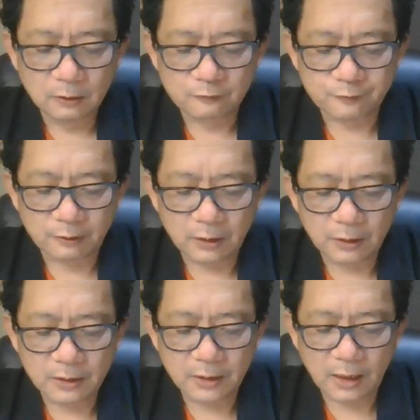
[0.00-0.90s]
for
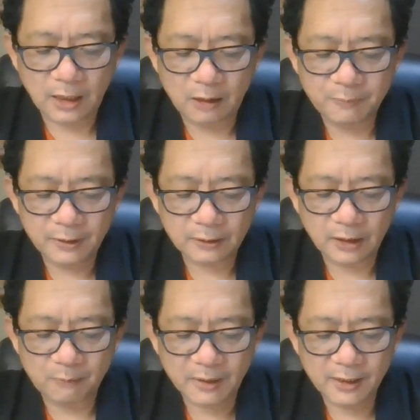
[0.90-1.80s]

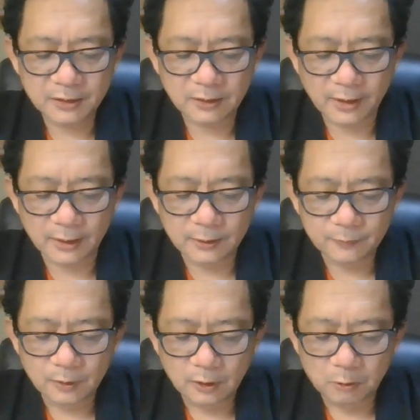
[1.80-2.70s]
incompletely
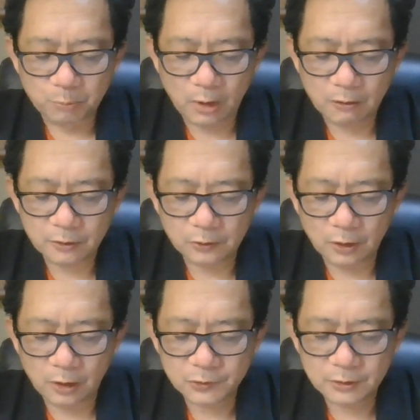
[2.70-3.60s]

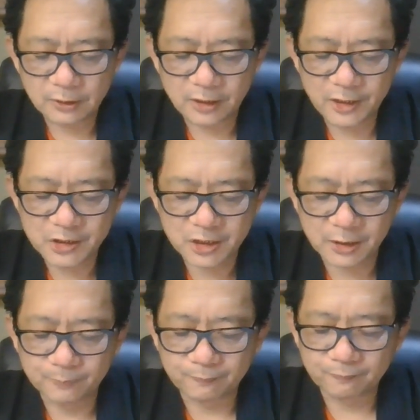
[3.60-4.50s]

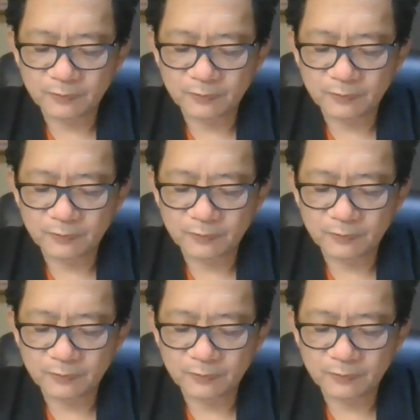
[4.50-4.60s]
pronunciation